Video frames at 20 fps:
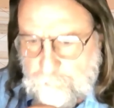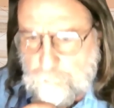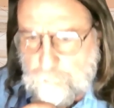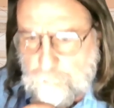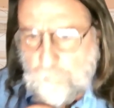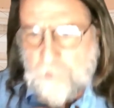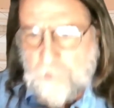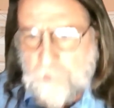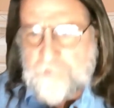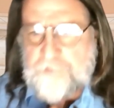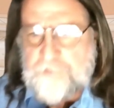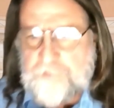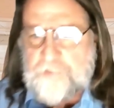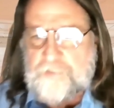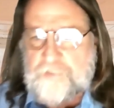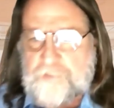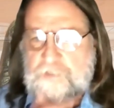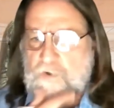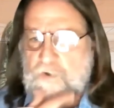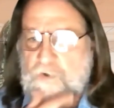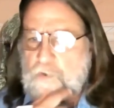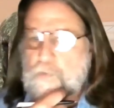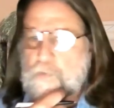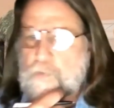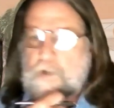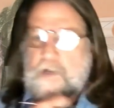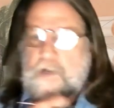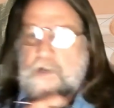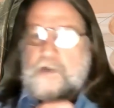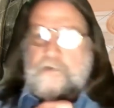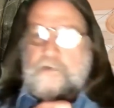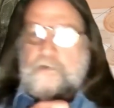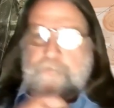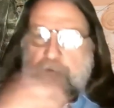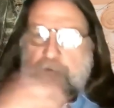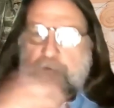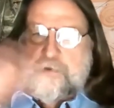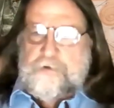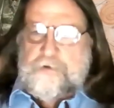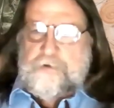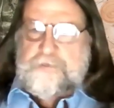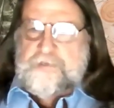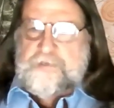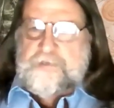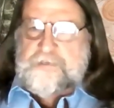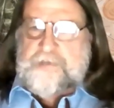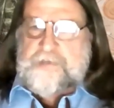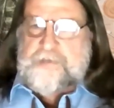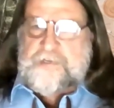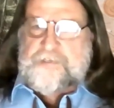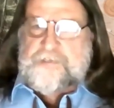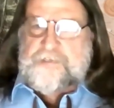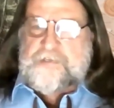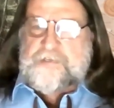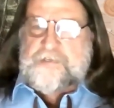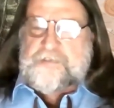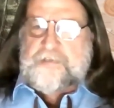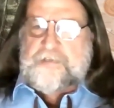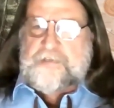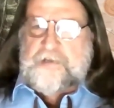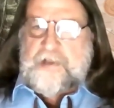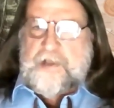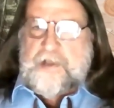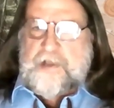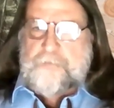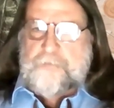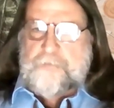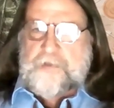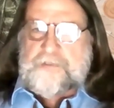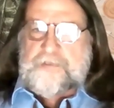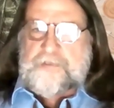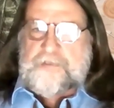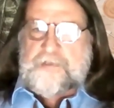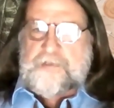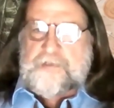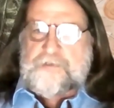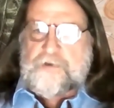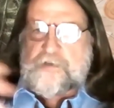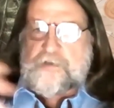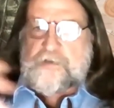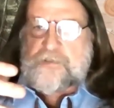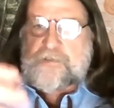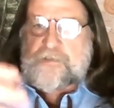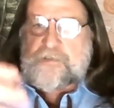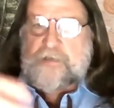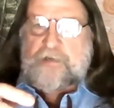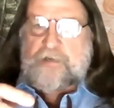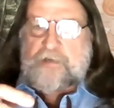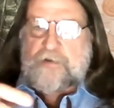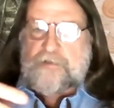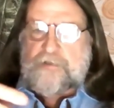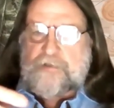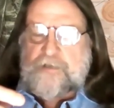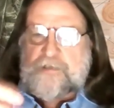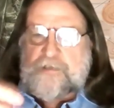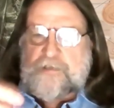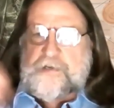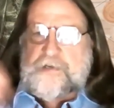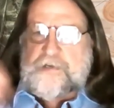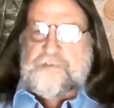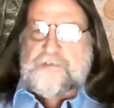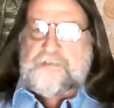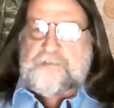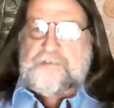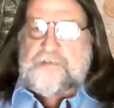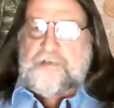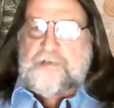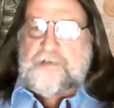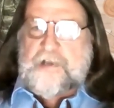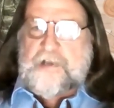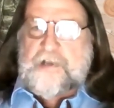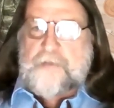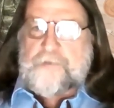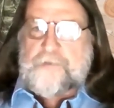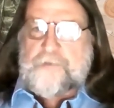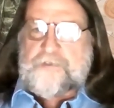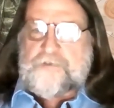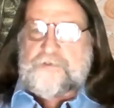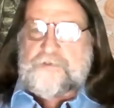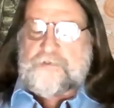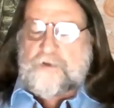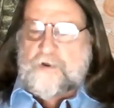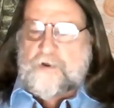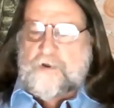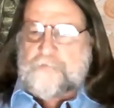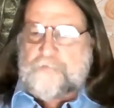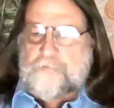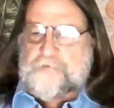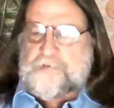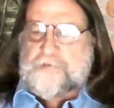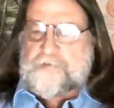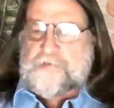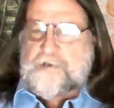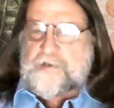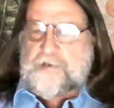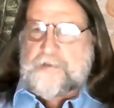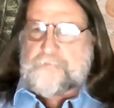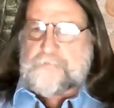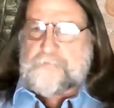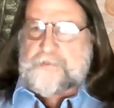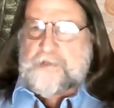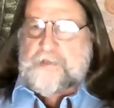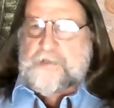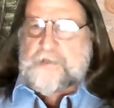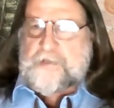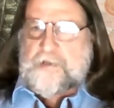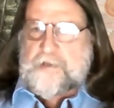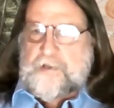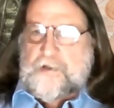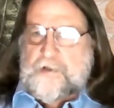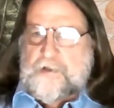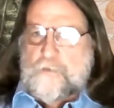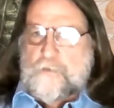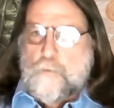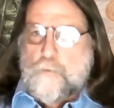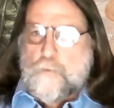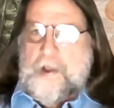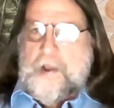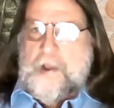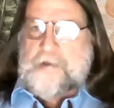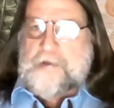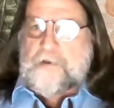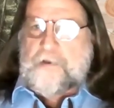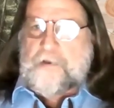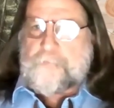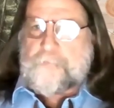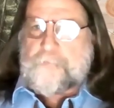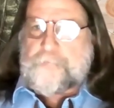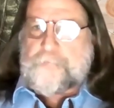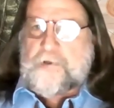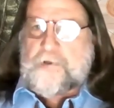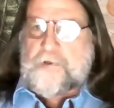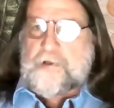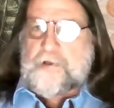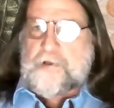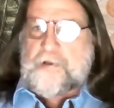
you who watched the show for your suggestions and comments. As you can see, your suggestions and comments oftentimes wind up